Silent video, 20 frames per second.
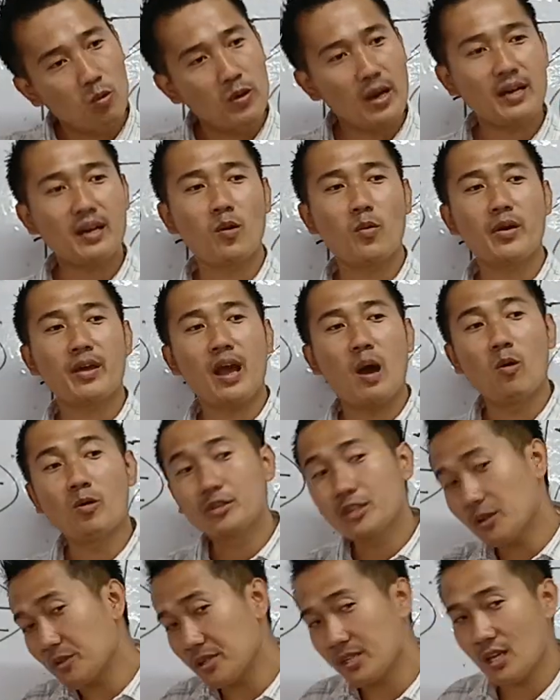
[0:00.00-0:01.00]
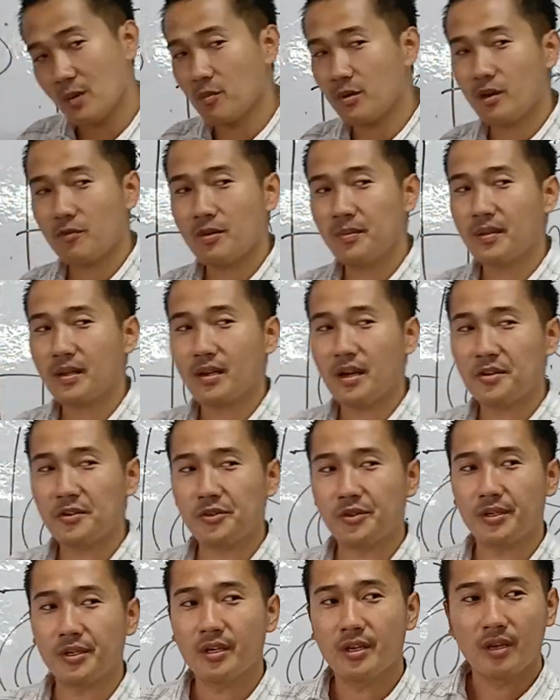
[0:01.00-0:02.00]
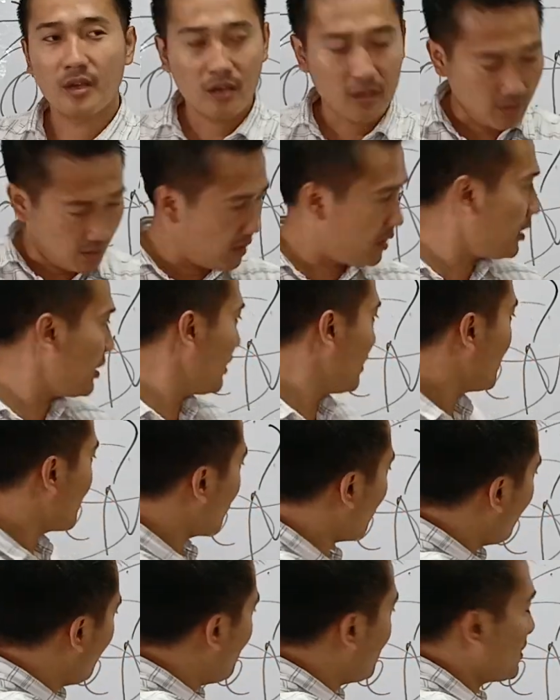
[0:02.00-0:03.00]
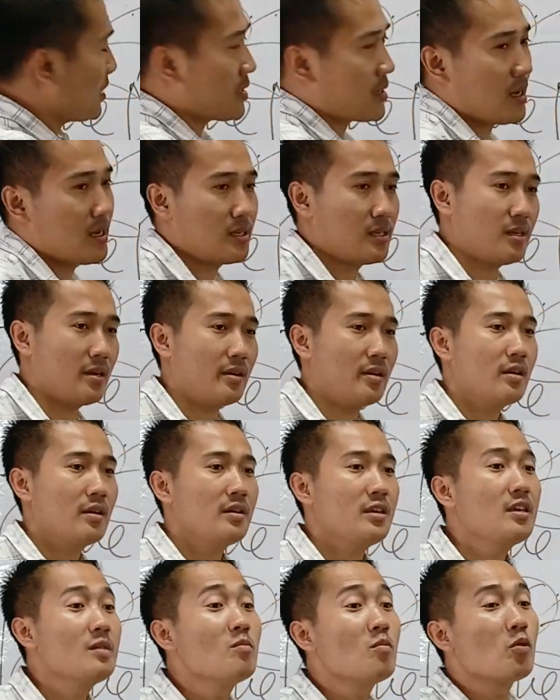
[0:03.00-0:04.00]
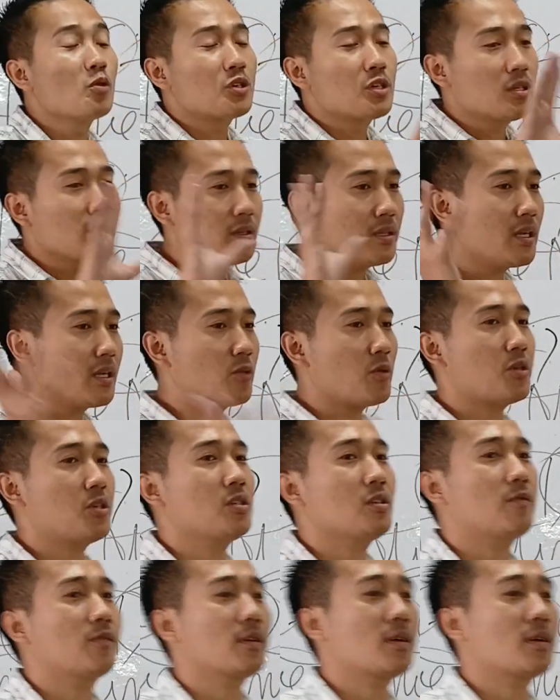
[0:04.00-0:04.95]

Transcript: run away. I'll try to separate from the country. It is going to be discussed here. Emotional integration of the